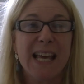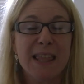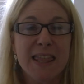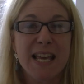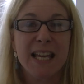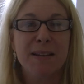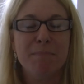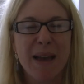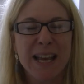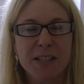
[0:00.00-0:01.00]
they think it
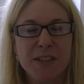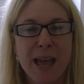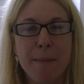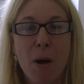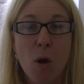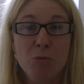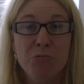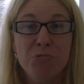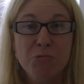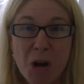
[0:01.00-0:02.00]
makes them
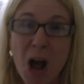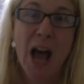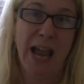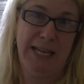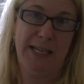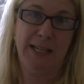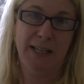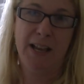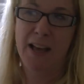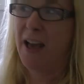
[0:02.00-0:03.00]
right.
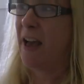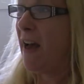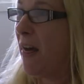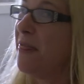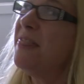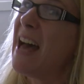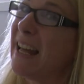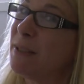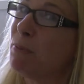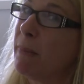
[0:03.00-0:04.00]

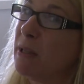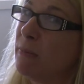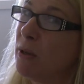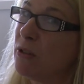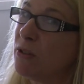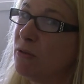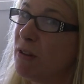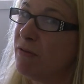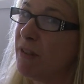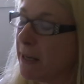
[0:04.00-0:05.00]
That's probably the most
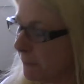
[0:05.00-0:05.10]
terrific.